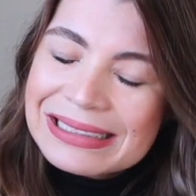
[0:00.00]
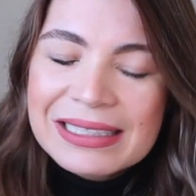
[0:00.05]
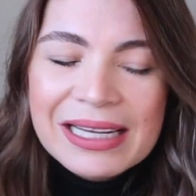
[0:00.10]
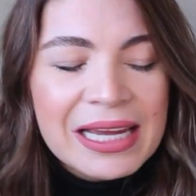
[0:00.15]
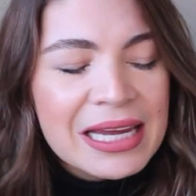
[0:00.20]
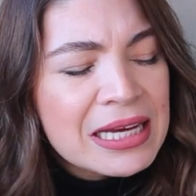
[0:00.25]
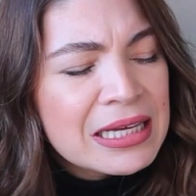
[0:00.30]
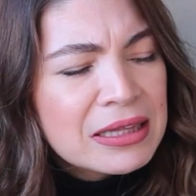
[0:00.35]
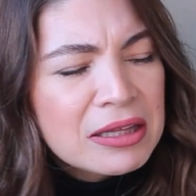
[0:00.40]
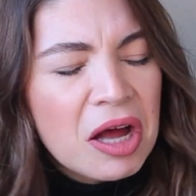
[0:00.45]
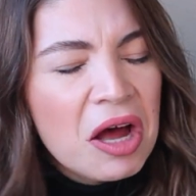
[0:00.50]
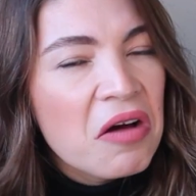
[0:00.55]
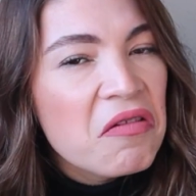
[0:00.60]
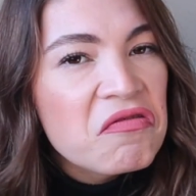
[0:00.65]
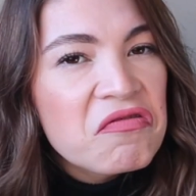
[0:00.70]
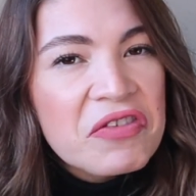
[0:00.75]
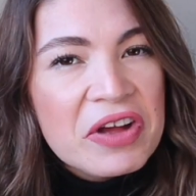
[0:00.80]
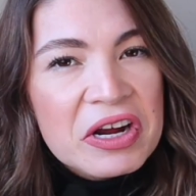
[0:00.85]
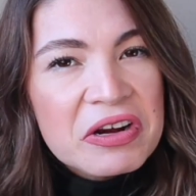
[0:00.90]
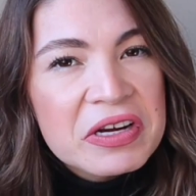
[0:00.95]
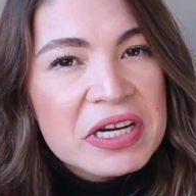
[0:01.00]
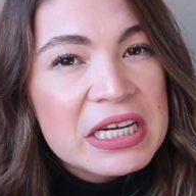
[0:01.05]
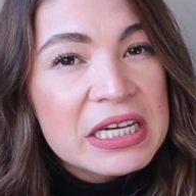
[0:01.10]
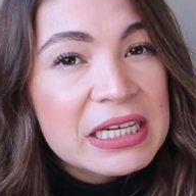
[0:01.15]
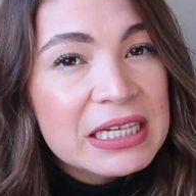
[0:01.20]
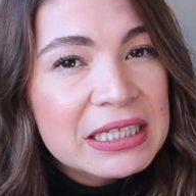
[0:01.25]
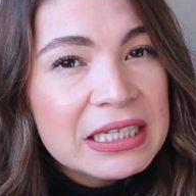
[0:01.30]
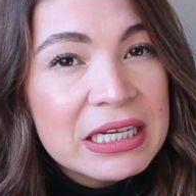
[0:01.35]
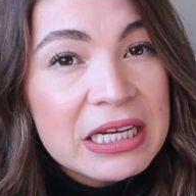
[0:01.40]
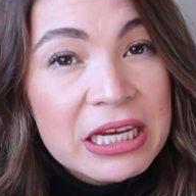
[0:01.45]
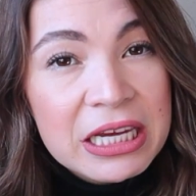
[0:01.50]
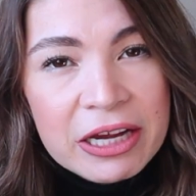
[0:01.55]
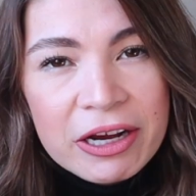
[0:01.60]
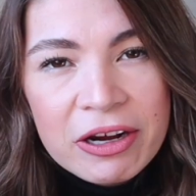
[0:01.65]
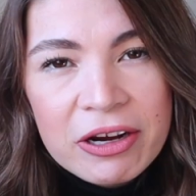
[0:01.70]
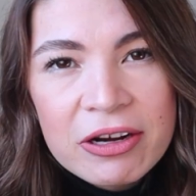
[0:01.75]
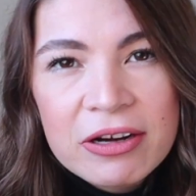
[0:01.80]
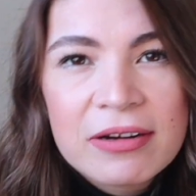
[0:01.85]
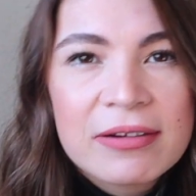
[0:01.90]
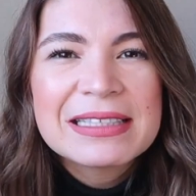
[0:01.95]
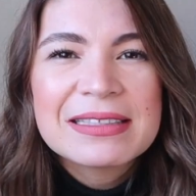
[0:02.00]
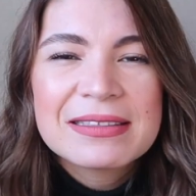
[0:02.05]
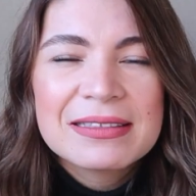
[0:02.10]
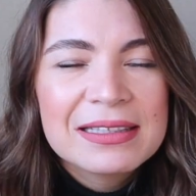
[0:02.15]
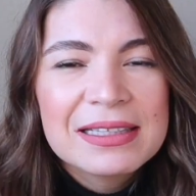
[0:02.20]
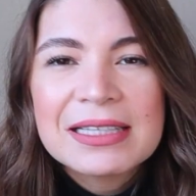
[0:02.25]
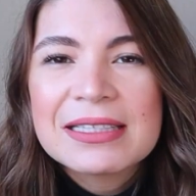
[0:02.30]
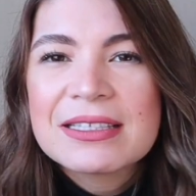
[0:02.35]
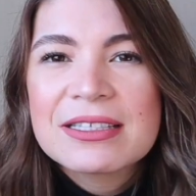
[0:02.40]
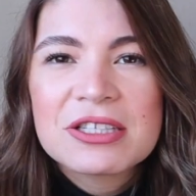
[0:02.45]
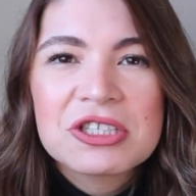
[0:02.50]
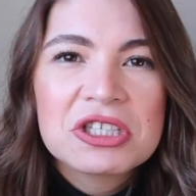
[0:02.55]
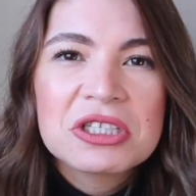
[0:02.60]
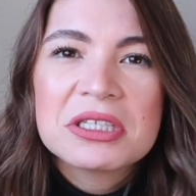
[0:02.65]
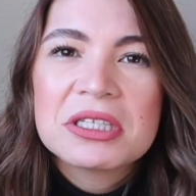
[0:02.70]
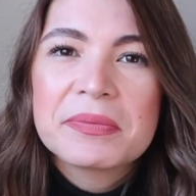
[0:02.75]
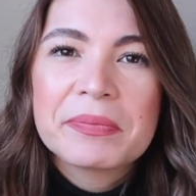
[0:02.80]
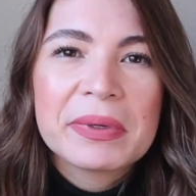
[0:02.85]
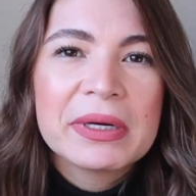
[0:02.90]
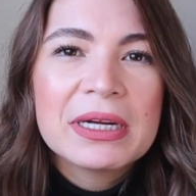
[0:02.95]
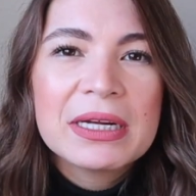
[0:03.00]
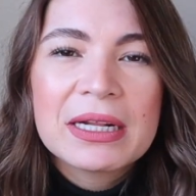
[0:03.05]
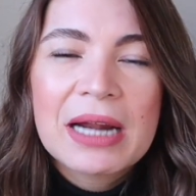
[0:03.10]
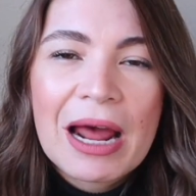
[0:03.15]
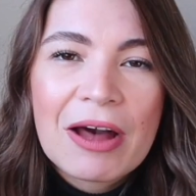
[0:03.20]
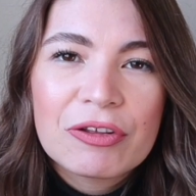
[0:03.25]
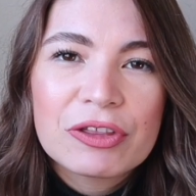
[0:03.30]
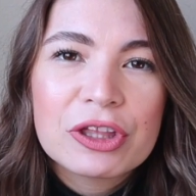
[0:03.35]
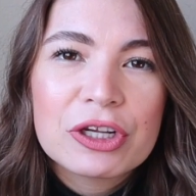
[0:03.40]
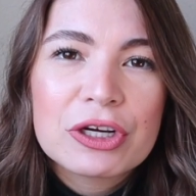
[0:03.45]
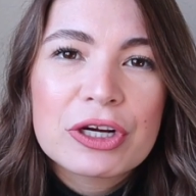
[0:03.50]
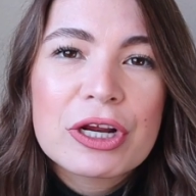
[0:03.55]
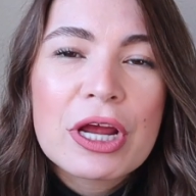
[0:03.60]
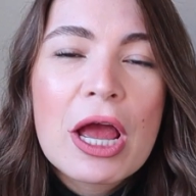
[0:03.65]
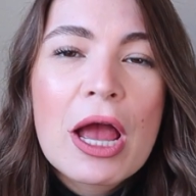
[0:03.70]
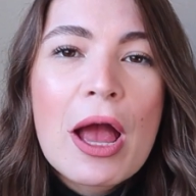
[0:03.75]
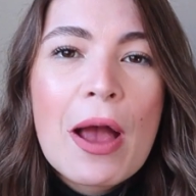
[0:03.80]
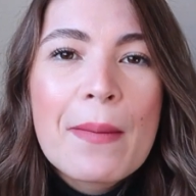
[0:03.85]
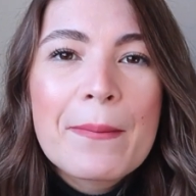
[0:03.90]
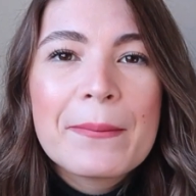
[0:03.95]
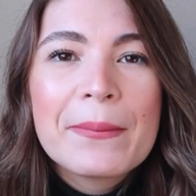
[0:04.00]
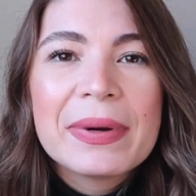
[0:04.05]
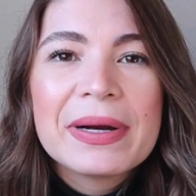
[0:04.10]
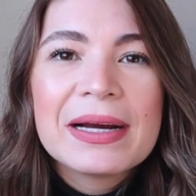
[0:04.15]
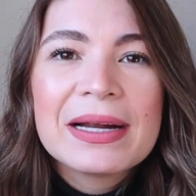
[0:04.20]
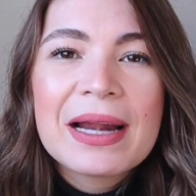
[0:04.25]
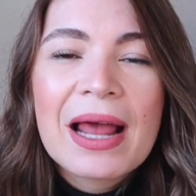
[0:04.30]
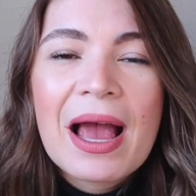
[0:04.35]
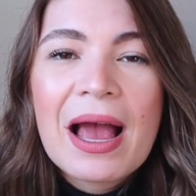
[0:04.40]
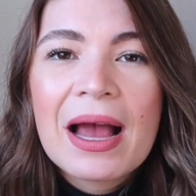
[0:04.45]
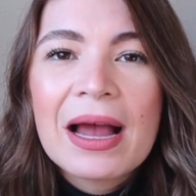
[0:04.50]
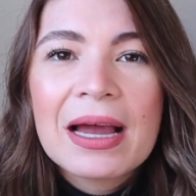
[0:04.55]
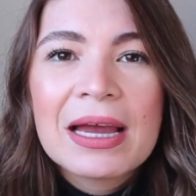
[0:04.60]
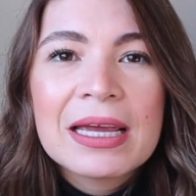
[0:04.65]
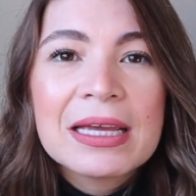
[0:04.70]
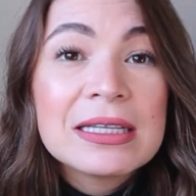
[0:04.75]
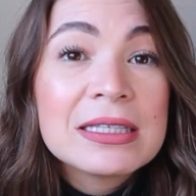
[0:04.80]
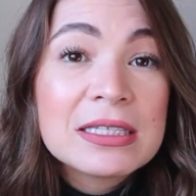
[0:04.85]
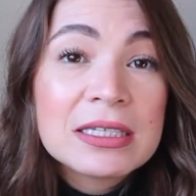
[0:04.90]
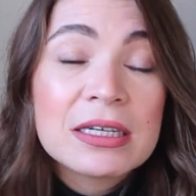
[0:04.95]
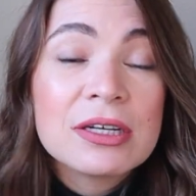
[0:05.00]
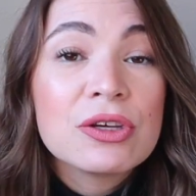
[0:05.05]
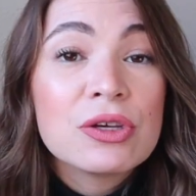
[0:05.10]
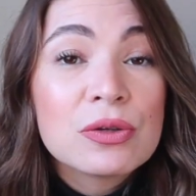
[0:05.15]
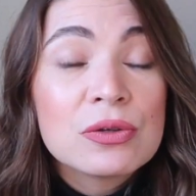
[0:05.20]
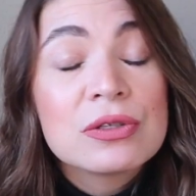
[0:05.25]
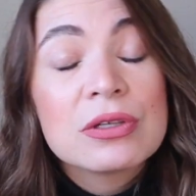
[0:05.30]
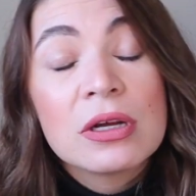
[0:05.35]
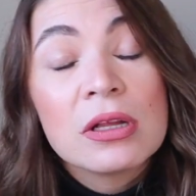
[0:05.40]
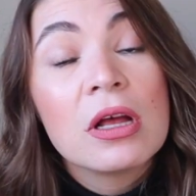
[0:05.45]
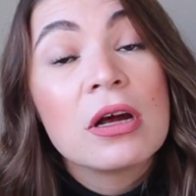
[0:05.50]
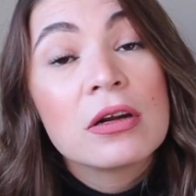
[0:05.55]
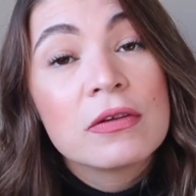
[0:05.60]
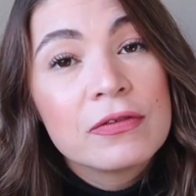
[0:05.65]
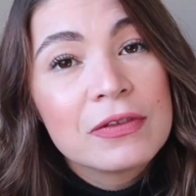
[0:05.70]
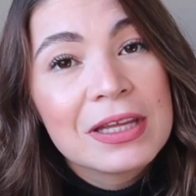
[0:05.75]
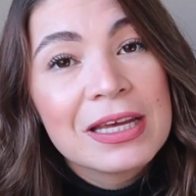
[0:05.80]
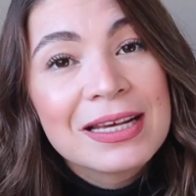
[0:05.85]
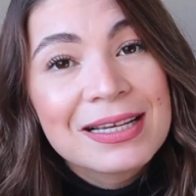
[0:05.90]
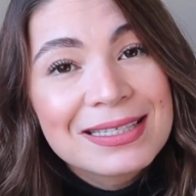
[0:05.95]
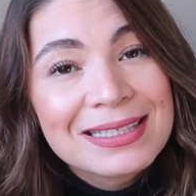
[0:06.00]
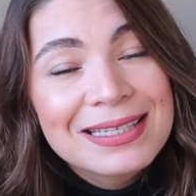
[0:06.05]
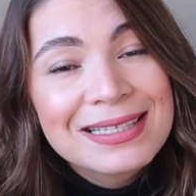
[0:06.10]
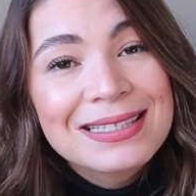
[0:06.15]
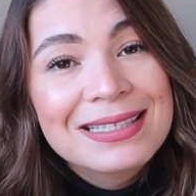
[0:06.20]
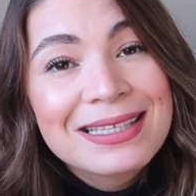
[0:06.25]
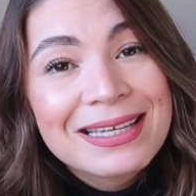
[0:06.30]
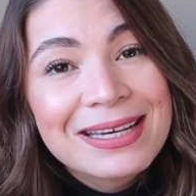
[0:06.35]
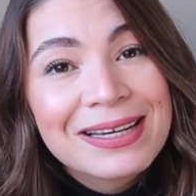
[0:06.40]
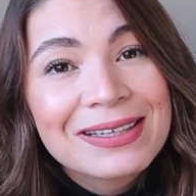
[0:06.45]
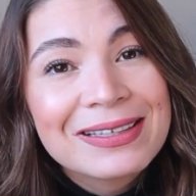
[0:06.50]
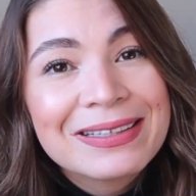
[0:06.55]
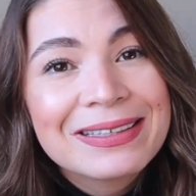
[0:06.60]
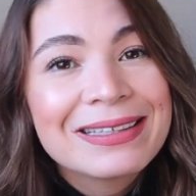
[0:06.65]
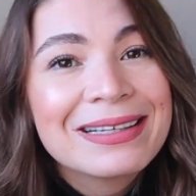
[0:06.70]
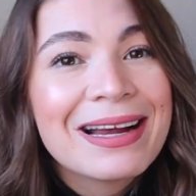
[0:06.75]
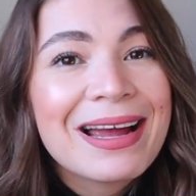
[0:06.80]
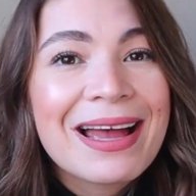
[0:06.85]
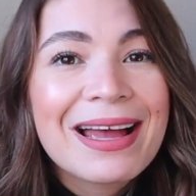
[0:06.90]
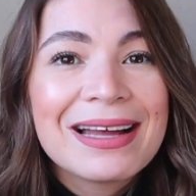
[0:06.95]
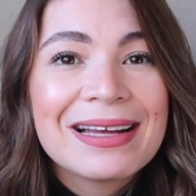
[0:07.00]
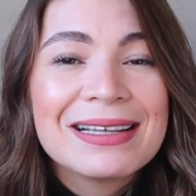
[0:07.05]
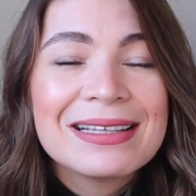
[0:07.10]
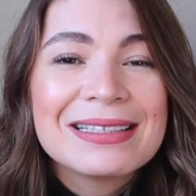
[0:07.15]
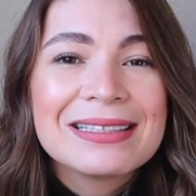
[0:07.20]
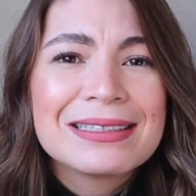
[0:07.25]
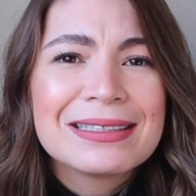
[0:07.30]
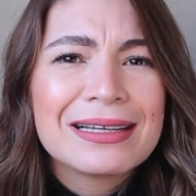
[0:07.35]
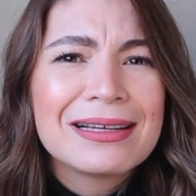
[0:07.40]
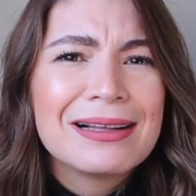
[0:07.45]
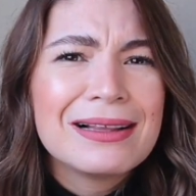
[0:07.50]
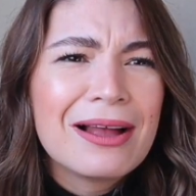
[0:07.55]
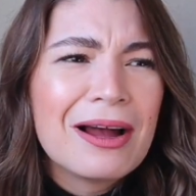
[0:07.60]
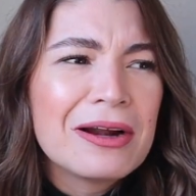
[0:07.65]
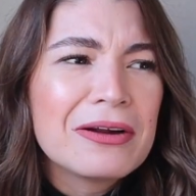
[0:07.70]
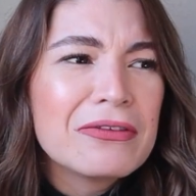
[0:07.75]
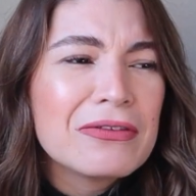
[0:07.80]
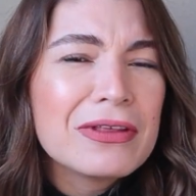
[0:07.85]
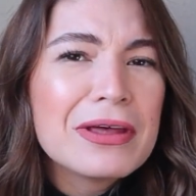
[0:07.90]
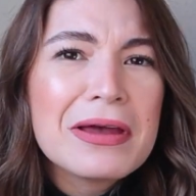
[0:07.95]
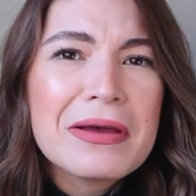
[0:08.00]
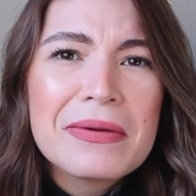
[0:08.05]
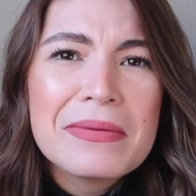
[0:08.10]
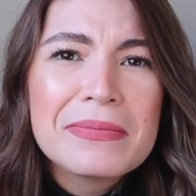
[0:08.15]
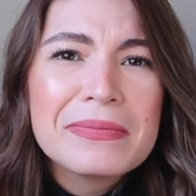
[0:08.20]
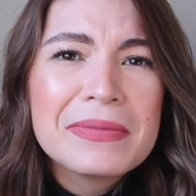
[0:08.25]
a not very good year. Let's just put it out there. But I did use a lot of things this year and a lot of them